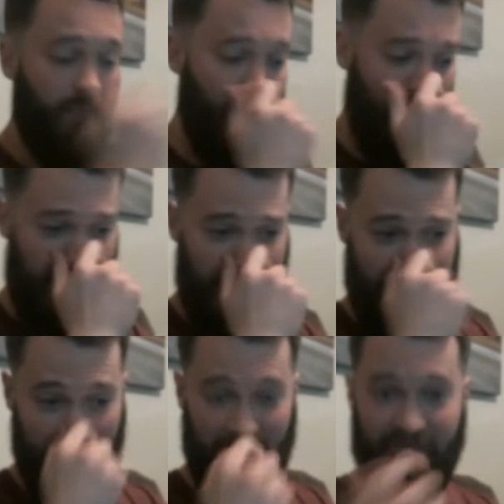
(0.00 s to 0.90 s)

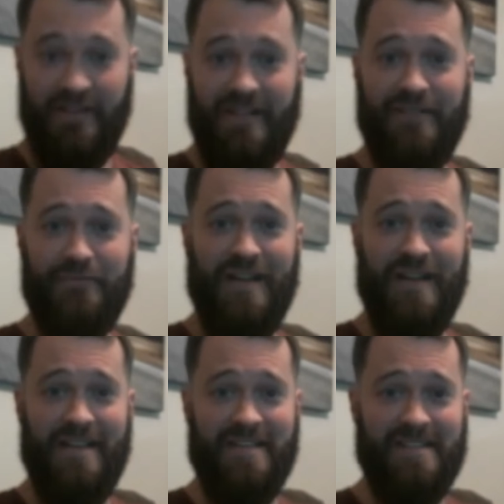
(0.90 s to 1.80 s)
Um, I figured I would
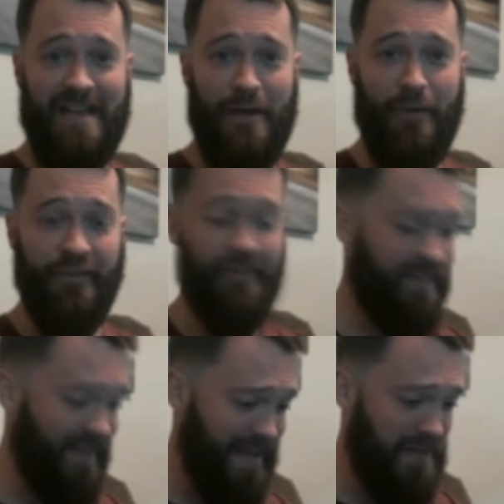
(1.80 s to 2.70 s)
try this out
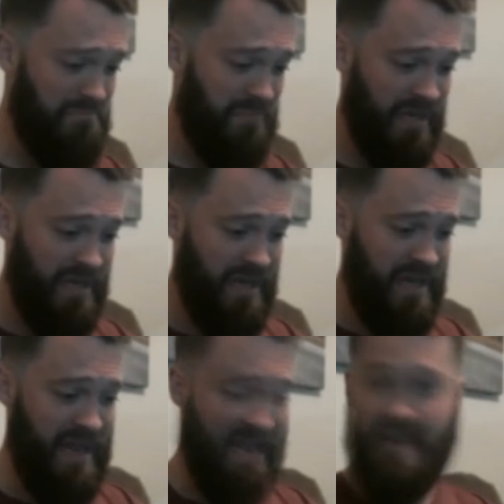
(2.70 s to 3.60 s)
instead,
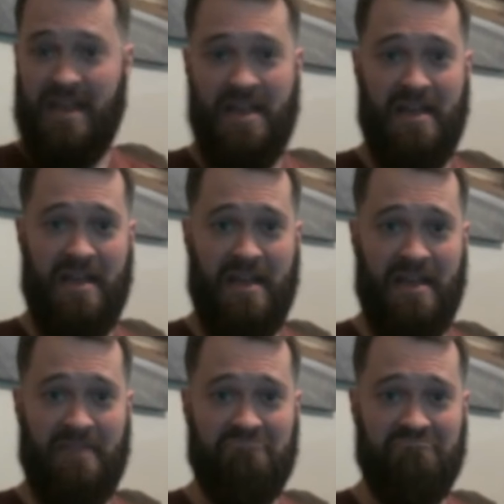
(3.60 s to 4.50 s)

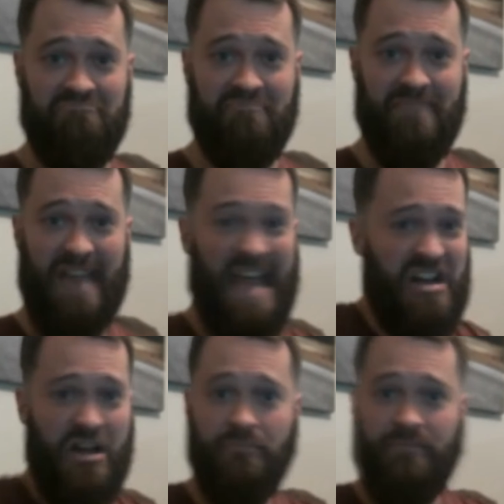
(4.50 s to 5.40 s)
and I don't
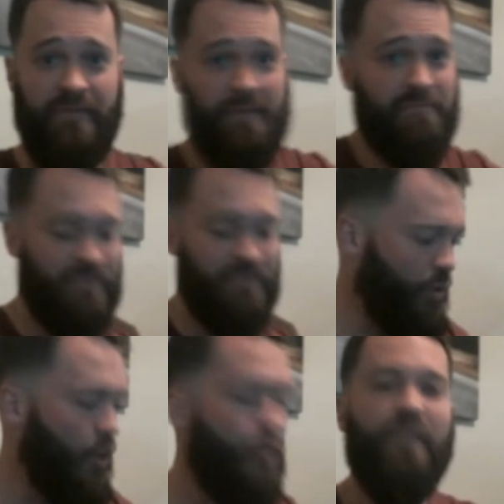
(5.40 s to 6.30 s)
know. We're
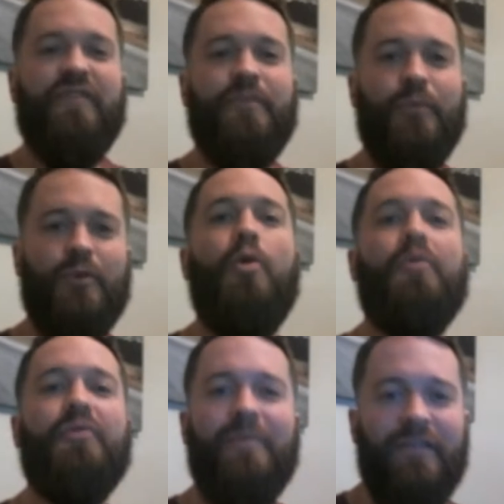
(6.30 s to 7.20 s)
going with we're going
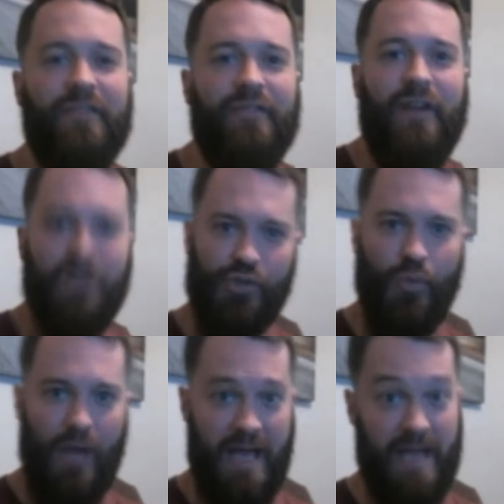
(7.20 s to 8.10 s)
with some different feng
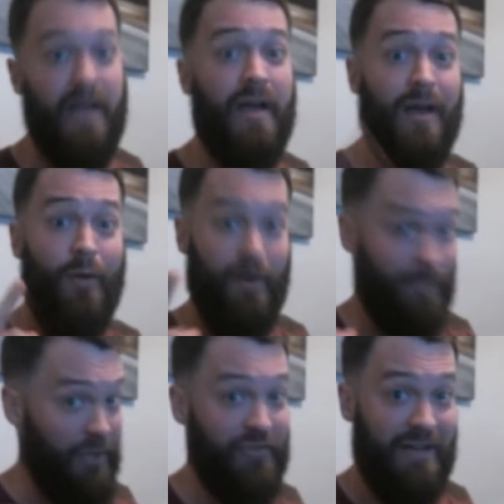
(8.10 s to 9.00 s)
shui. What I'm
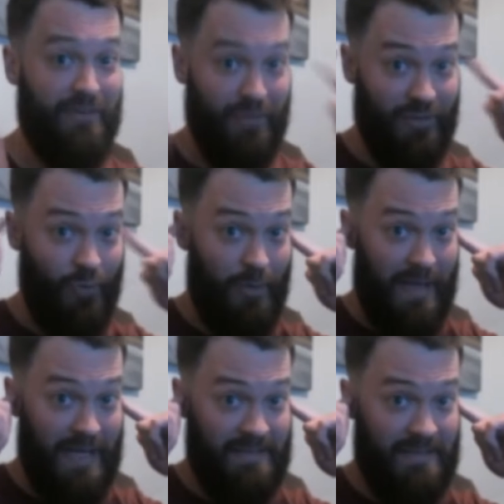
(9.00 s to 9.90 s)
also not doing is wearing my
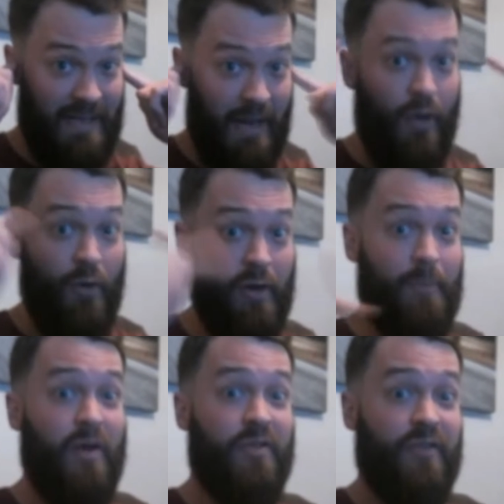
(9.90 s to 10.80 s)
headset. What I'm
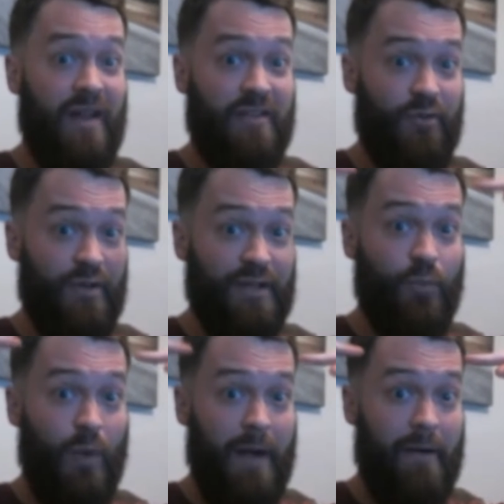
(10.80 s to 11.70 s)
also not doing is
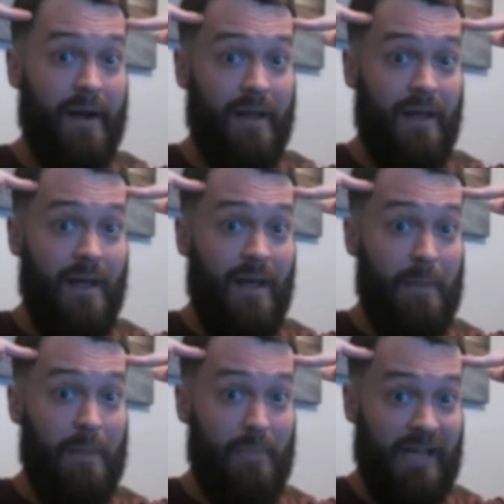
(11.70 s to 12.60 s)
wearing my
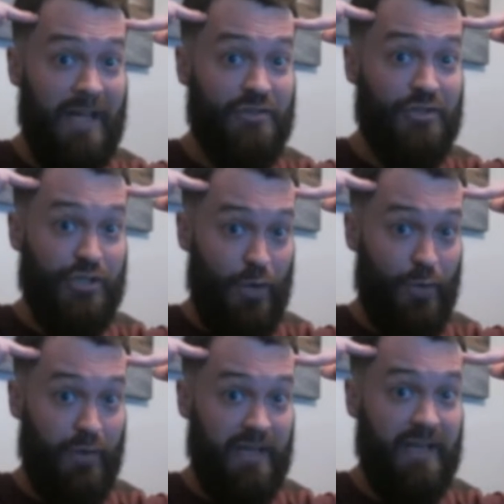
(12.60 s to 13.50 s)
bug catcher
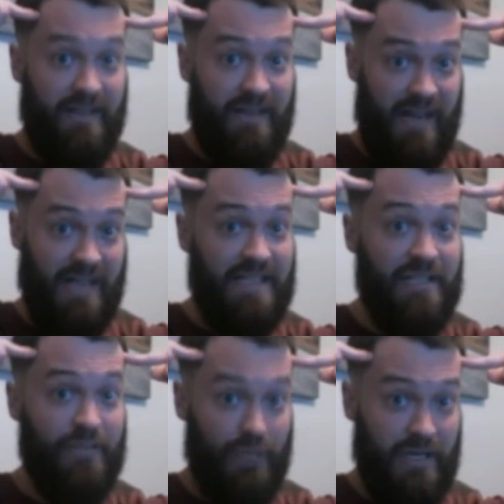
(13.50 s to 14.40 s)
Joey, Nike
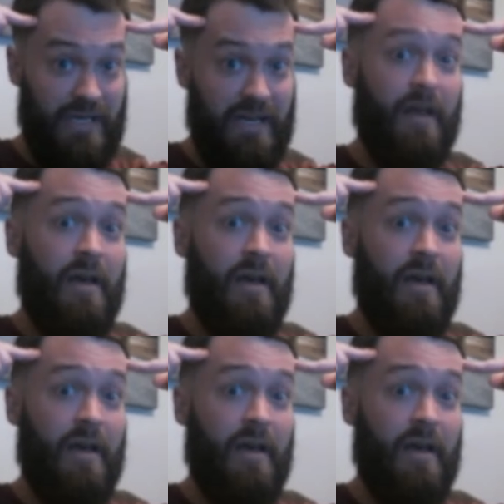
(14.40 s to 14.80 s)
green,